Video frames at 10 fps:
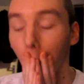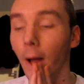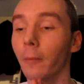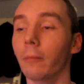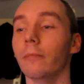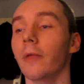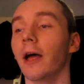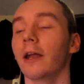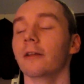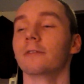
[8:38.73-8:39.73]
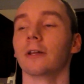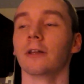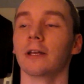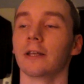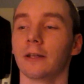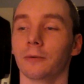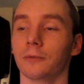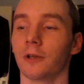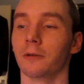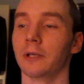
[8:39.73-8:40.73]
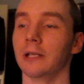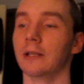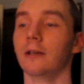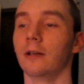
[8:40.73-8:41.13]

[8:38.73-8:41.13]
And it felt like it was going to be